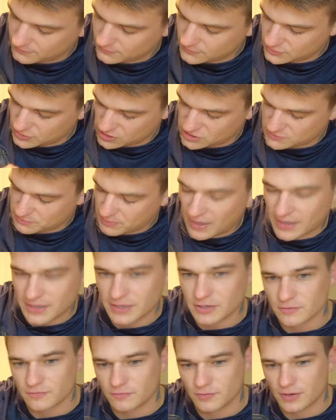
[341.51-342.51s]
there's a spot
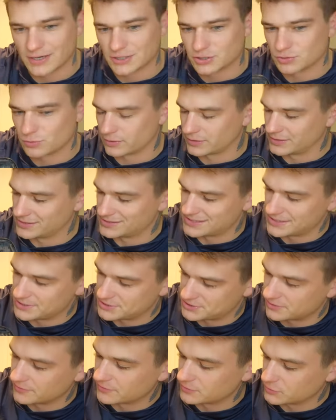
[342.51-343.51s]
here for extra
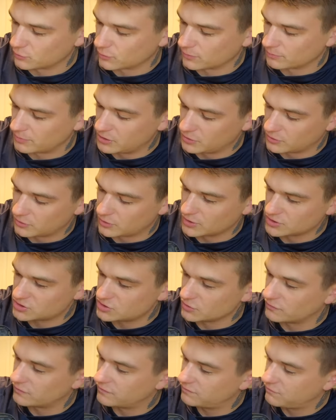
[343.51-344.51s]
organization on the door, but you can
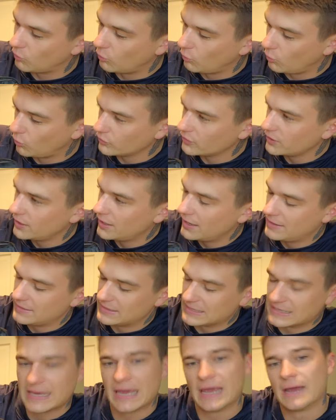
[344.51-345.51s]
also fold
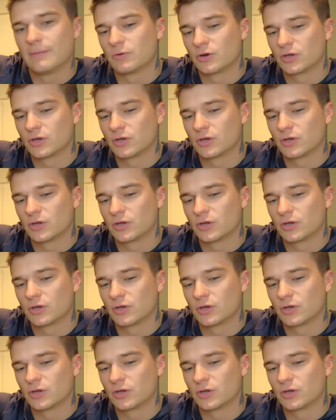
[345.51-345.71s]
the camera